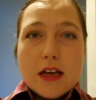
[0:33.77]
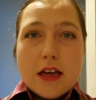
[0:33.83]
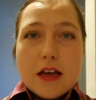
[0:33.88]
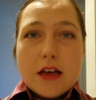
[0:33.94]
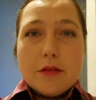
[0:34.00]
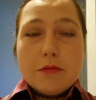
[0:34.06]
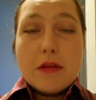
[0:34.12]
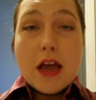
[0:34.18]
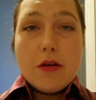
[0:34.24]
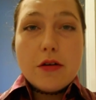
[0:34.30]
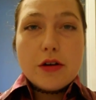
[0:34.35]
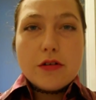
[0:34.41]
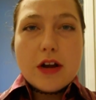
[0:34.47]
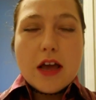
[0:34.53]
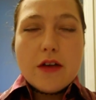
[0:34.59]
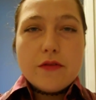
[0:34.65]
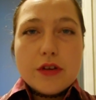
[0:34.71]
Now I
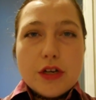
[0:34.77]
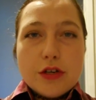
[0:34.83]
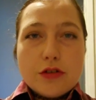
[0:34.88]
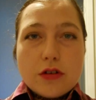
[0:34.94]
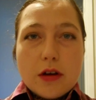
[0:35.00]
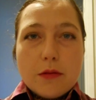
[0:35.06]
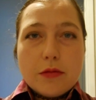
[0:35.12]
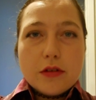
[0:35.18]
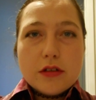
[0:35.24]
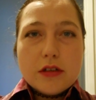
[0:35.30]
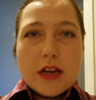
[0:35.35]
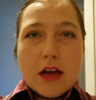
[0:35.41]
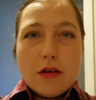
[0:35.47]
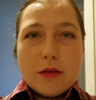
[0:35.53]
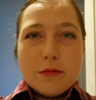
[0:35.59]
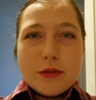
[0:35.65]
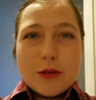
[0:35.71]
don't have any trouble.
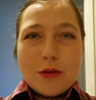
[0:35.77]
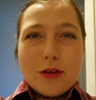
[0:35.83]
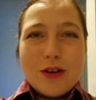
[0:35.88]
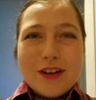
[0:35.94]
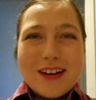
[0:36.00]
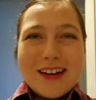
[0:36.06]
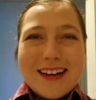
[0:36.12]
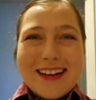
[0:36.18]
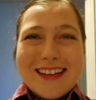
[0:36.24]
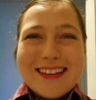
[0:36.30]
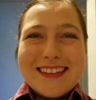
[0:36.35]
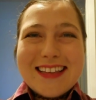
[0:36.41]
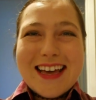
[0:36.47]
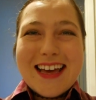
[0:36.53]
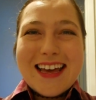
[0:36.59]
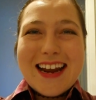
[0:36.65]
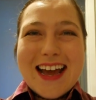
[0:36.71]
Now I'm so good at it
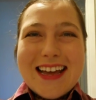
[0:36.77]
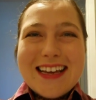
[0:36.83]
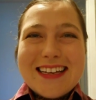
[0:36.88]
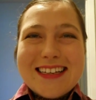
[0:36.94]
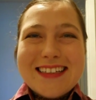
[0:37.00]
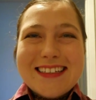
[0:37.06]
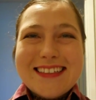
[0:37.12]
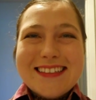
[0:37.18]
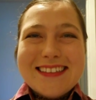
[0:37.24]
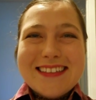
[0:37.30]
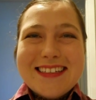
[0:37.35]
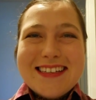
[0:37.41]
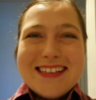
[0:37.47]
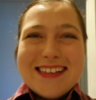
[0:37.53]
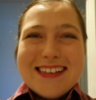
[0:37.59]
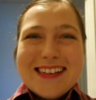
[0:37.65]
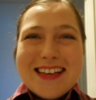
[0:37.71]
that I can
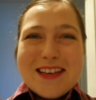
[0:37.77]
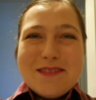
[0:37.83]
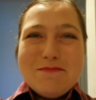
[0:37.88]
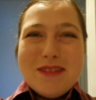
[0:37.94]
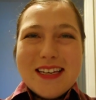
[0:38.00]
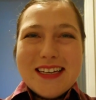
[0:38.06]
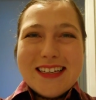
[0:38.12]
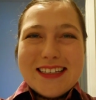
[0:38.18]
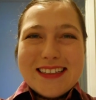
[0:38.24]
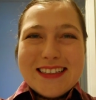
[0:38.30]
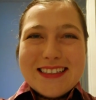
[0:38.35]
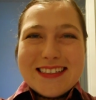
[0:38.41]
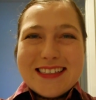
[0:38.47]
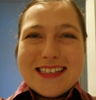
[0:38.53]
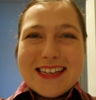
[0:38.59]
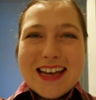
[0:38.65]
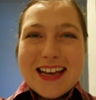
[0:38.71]
immediately
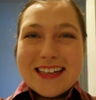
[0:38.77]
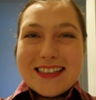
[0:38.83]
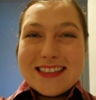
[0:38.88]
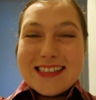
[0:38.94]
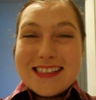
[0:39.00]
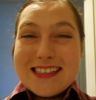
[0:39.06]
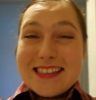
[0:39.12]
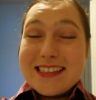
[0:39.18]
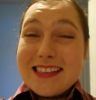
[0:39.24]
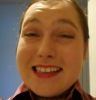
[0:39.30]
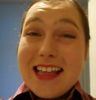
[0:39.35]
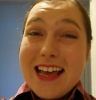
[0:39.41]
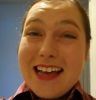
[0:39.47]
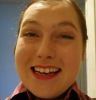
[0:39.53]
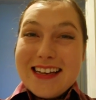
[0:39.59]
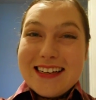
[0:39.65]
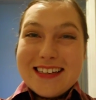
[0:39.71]
detect the
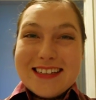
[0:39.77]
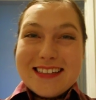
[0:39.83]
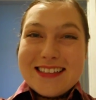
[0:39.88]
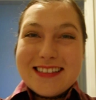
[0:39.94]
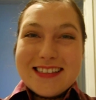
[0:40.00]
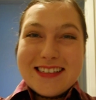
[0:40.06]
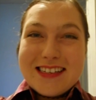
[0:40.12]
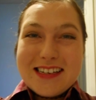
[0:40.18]
slightest